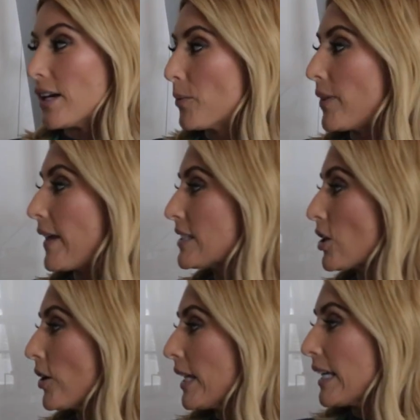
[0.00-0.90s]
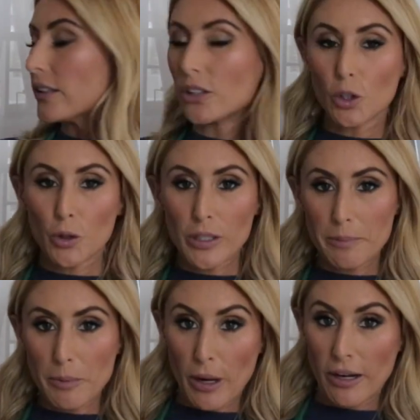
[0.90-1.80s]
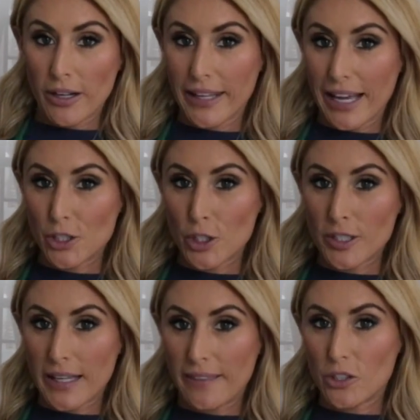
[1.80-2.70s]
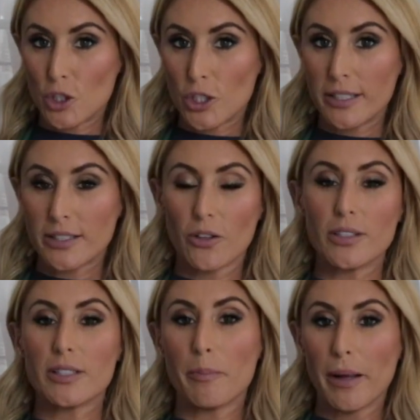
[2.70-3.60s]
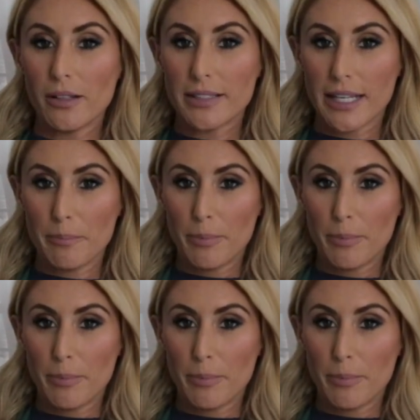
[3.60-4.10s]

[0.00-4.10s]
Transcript: done when they start getting a little crispy brown on the edges and the cheese starts to melt and